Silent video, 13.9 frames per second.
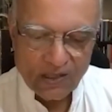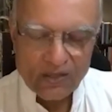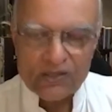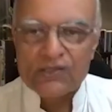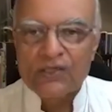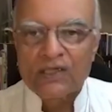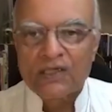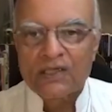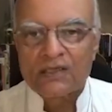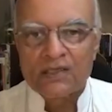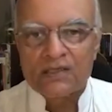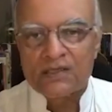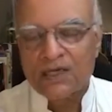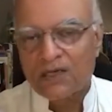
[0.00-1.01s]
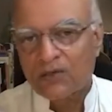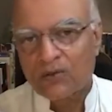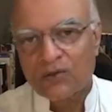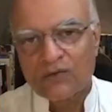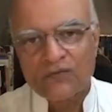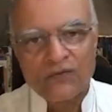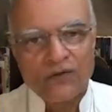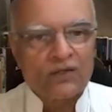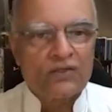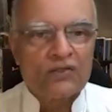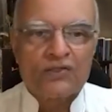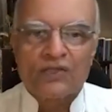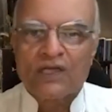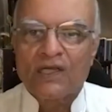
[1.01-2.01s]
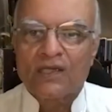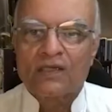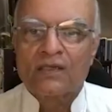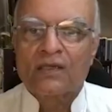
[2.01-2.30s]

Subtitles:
Australia does their whole foreign trade,